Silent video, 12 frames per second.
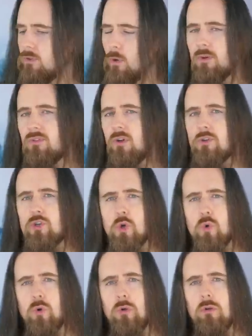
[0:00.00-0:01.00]
So is it a
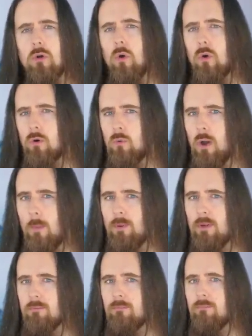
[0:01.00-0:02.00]
tool or a
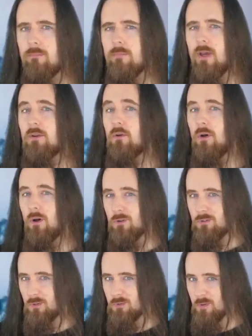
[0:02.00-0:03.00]
weapon? That
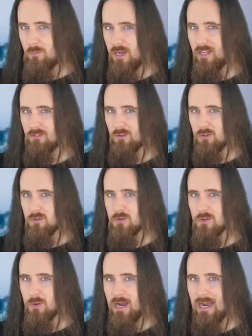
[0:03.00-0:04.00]
also depends on who
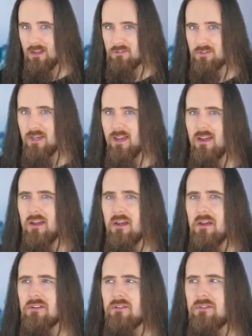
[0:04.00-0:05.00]
you ask.
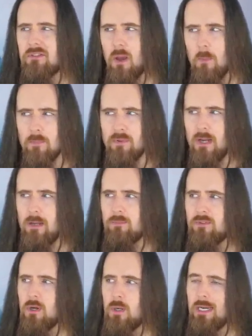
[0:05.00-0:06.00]

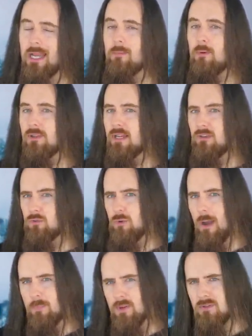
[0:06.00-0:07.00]
Sometimes they're labeled as
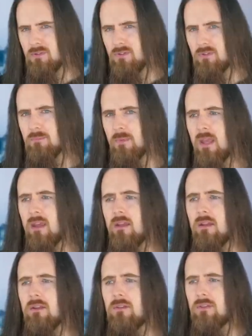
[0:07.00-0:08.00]
weapons.
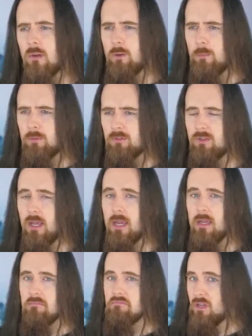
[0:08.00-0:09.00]
Some people
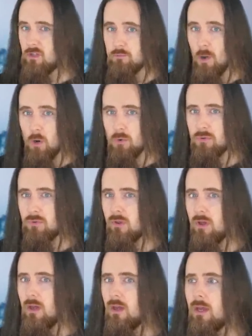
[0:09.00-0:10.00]
say it's both,
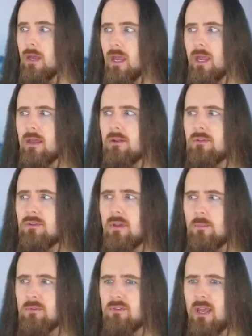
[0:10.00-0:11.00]
and
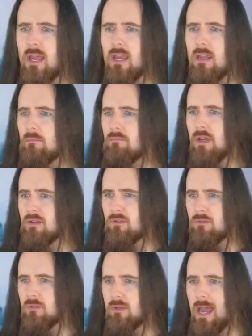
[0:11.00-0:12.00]
some say
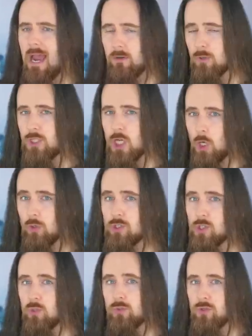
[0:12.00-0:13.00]
it's
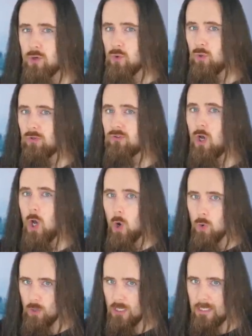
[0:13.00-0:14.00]
agricultural tools
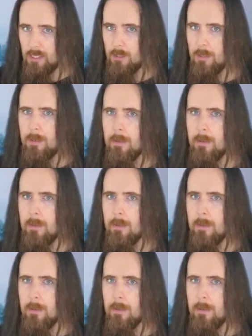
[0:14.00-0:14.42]
only.